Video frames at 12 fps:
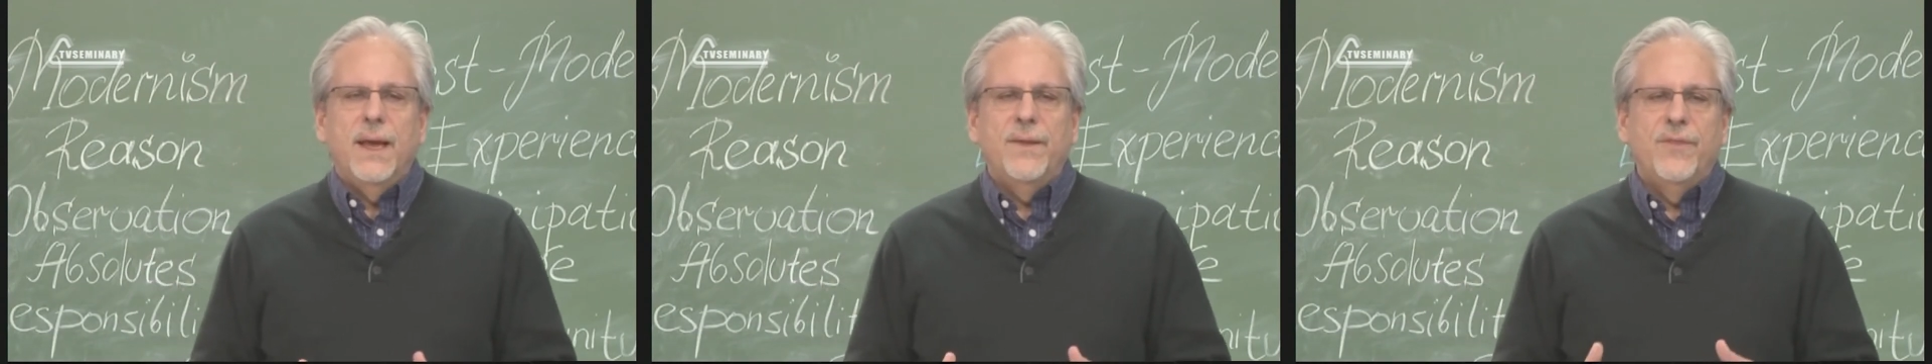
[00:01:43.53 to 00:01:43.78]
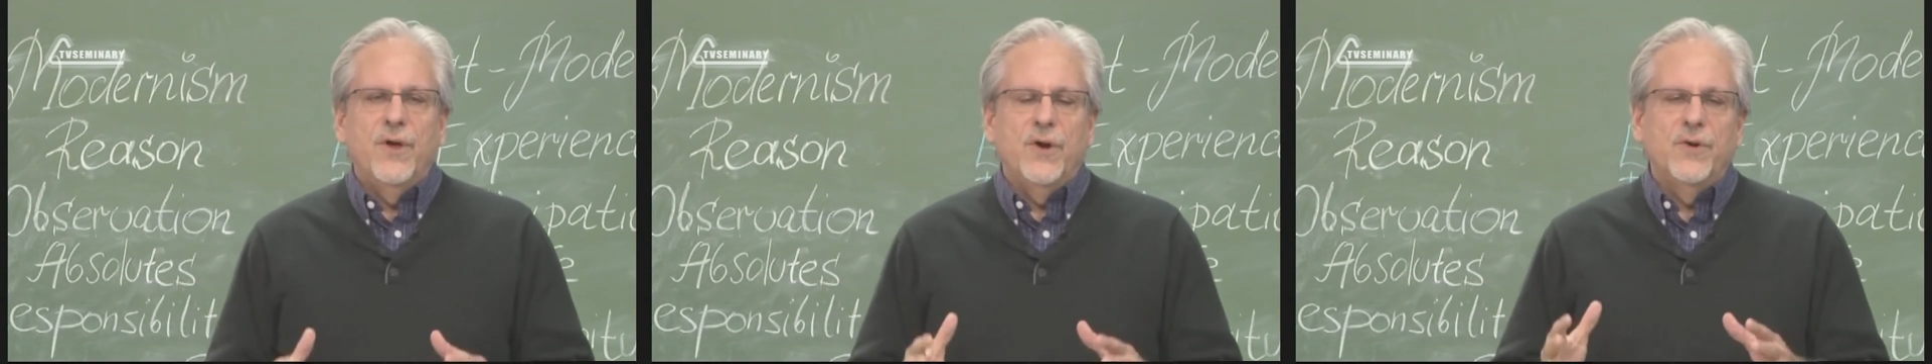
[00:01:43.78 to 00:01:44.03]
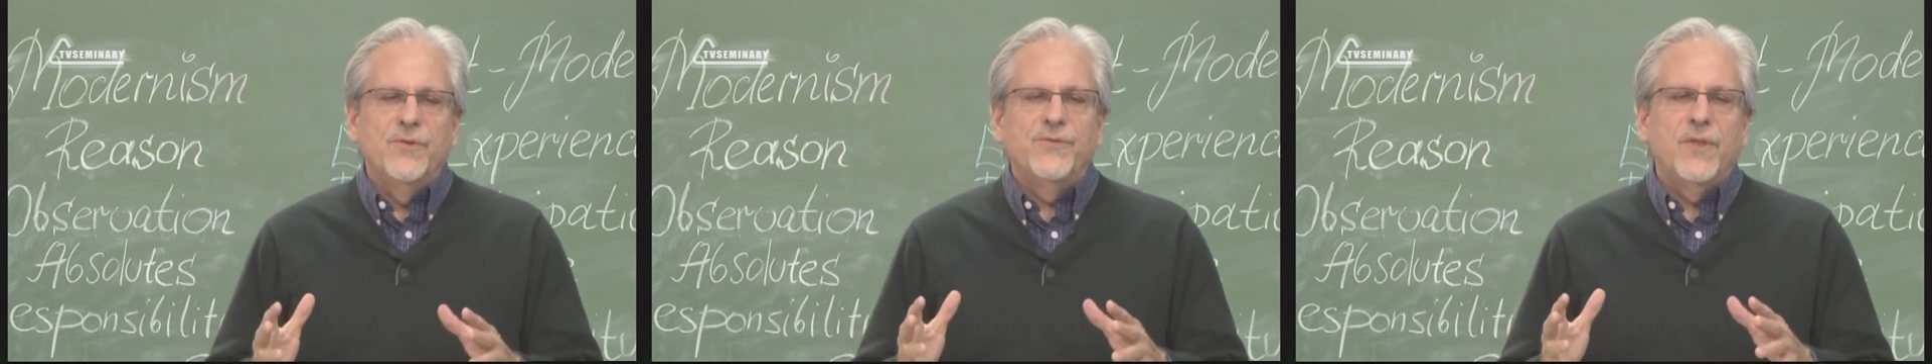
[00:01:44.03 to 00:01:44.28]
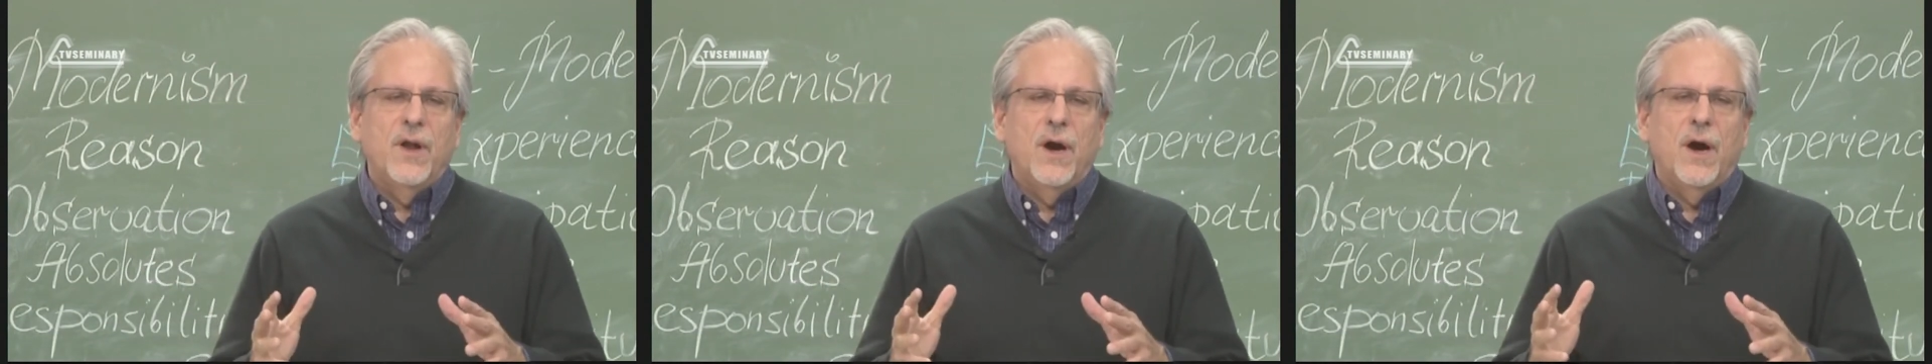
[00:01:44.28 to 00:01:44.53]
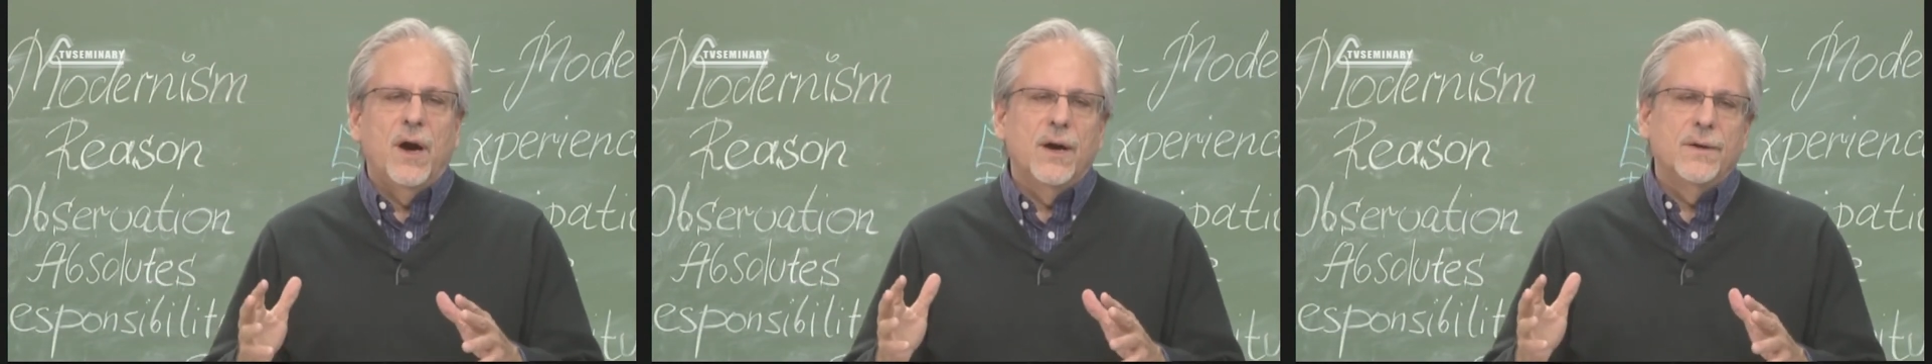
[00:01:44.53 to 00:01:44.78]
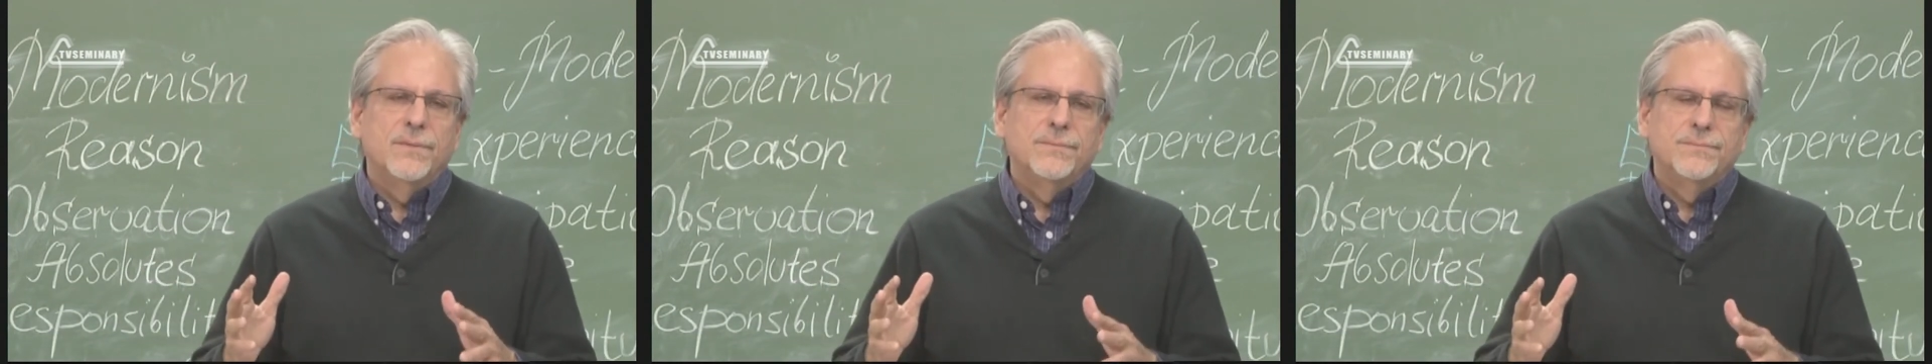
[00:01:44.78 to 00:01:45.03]
and those that
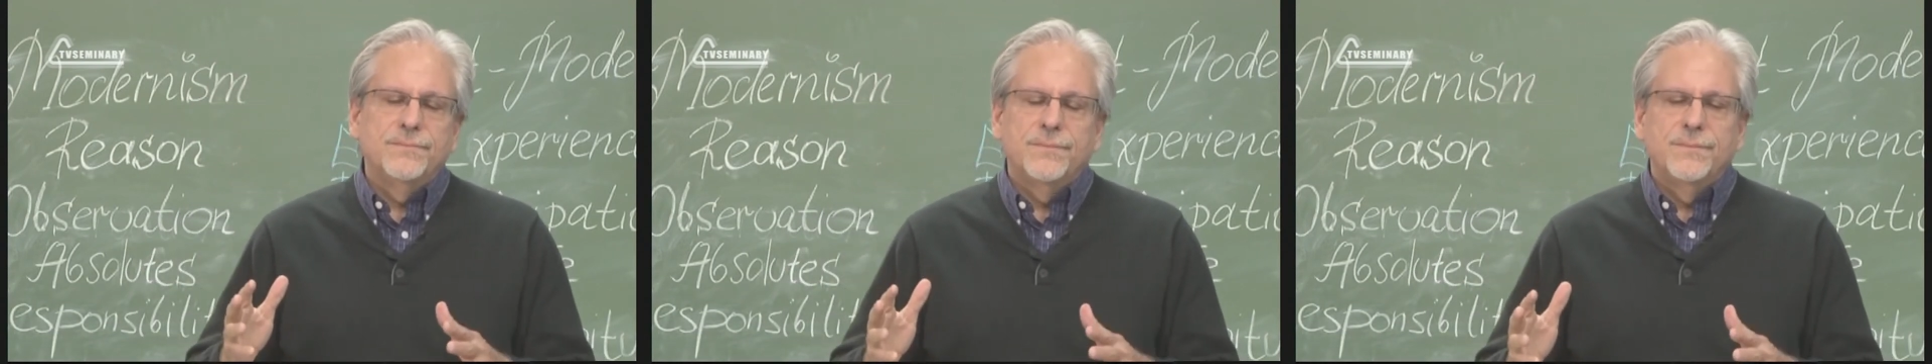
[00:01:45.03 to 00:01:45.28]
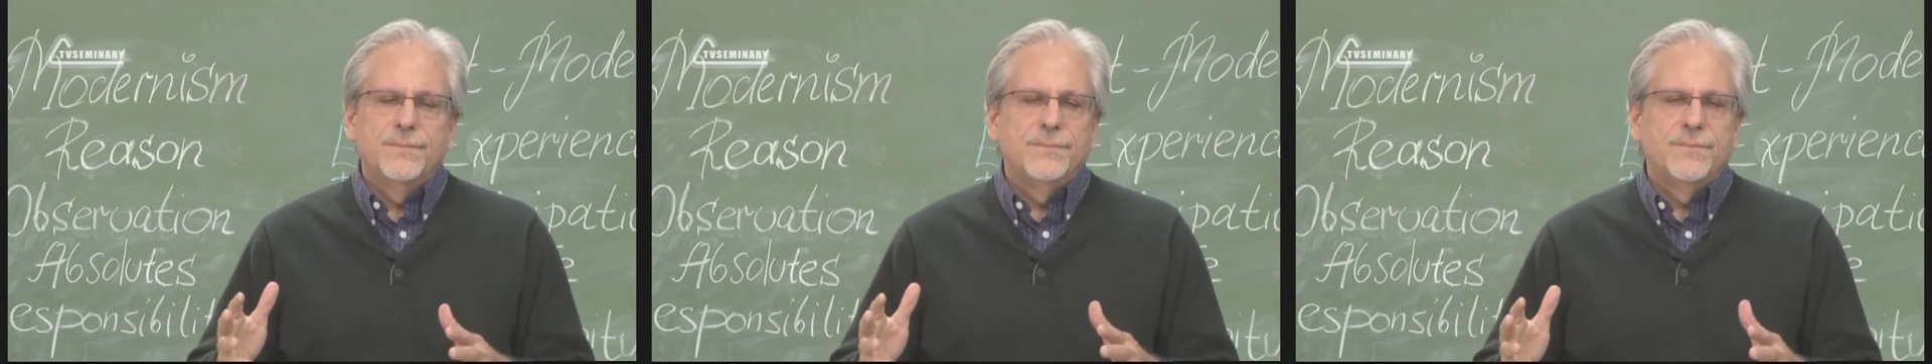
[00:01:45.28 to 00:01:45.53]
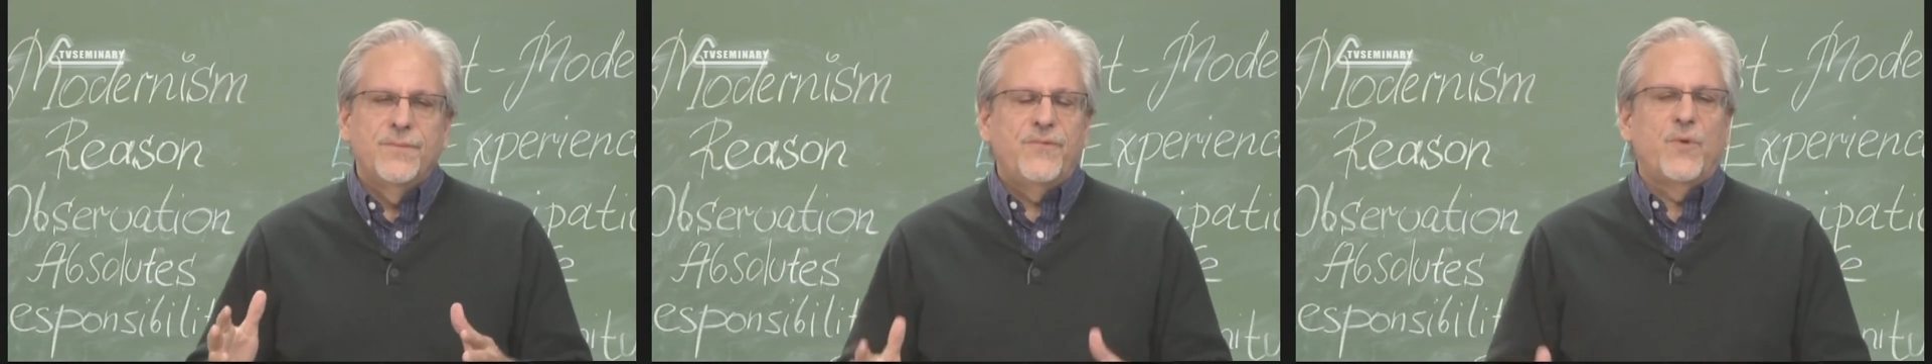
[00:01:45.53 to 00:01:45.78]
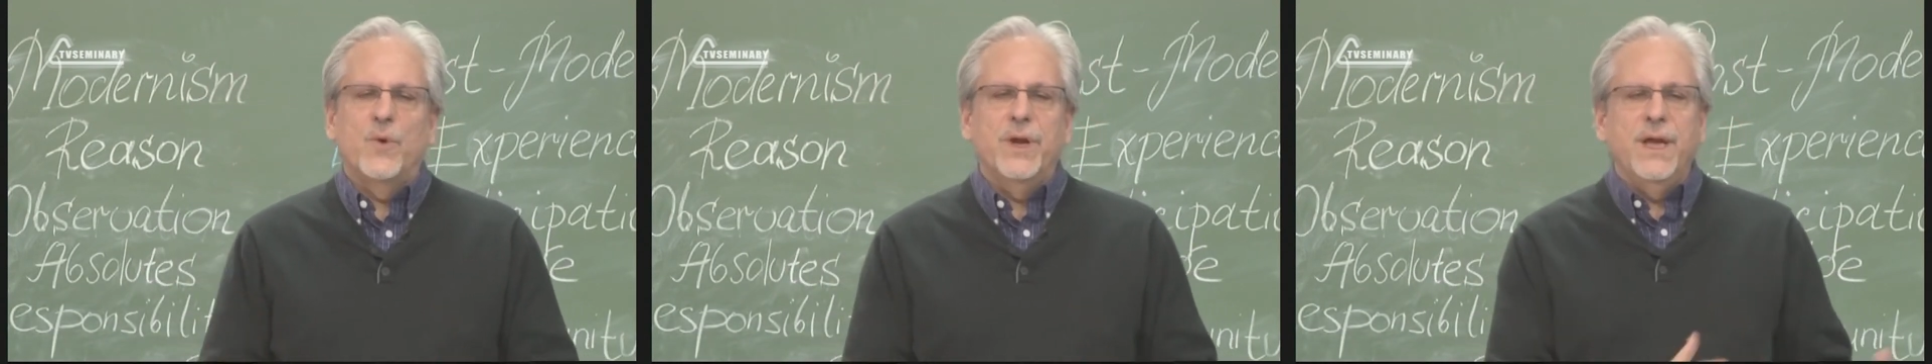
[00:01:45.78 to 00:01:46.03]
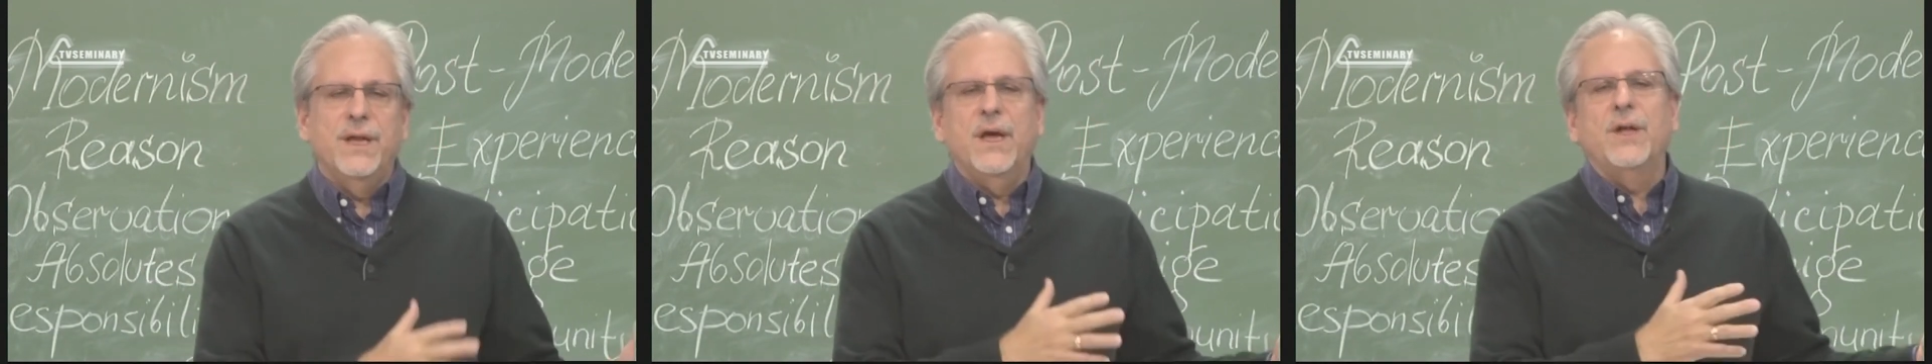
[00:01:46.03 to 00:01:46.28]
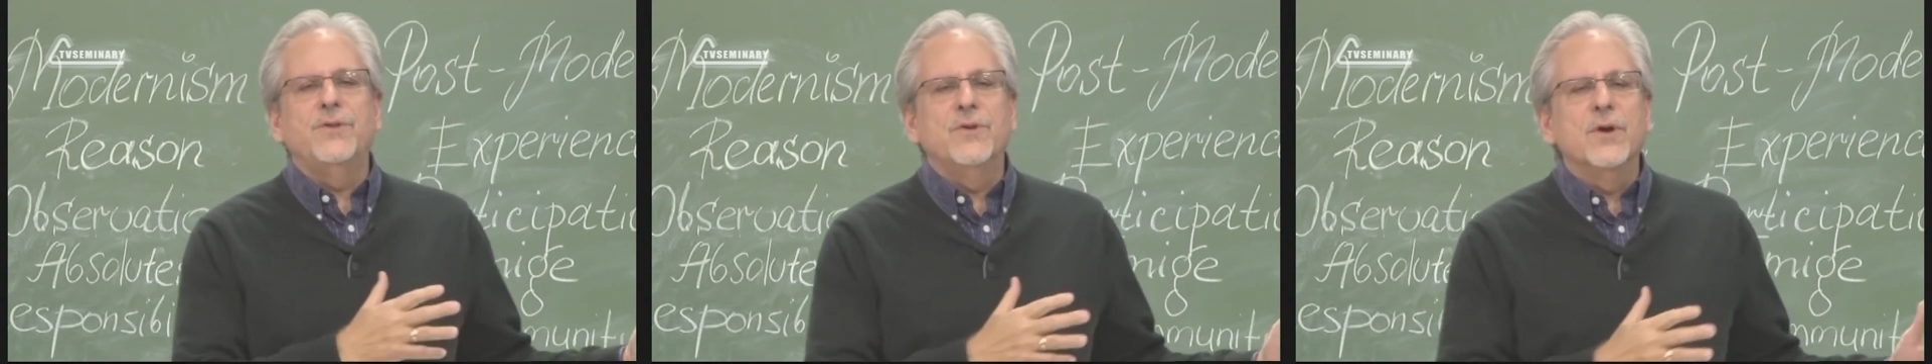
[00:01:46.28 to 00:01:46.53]
are 40 and
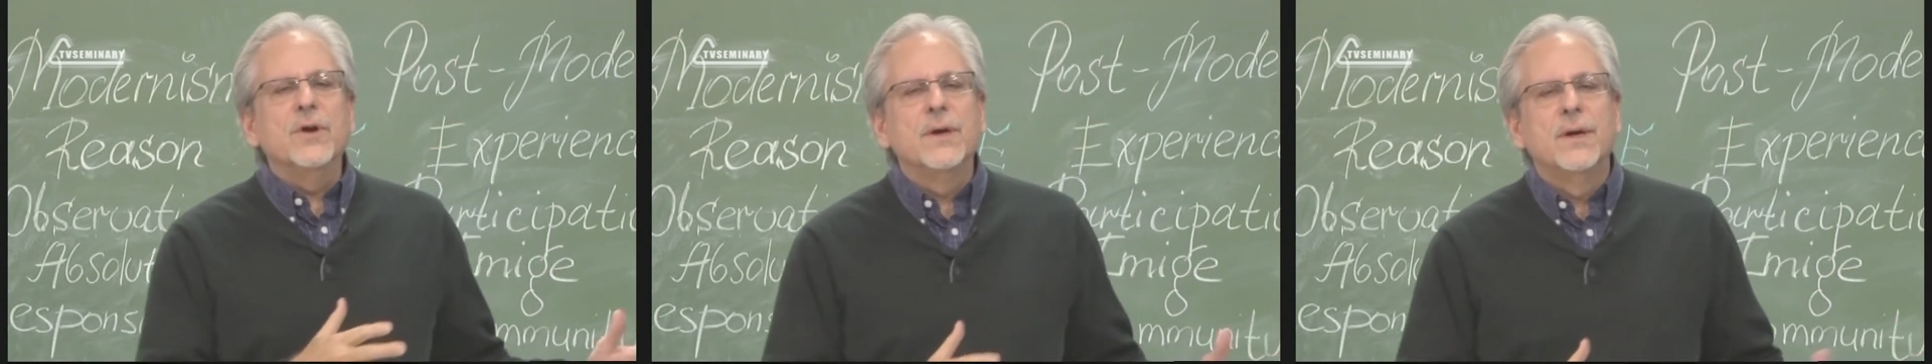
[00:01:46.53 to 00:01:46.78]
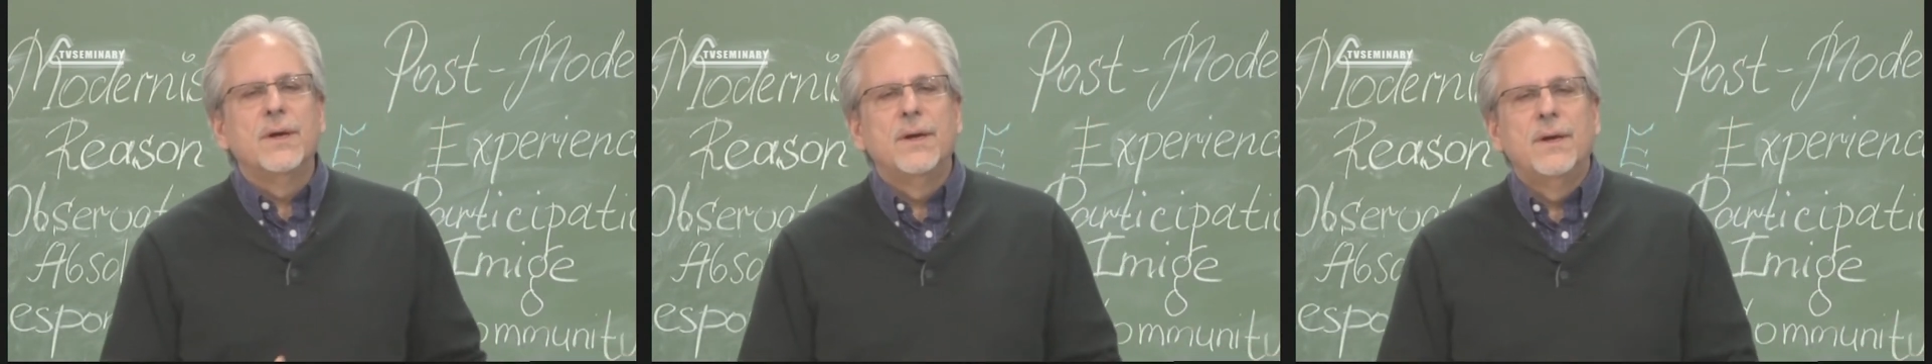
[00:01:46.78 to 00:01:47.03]
under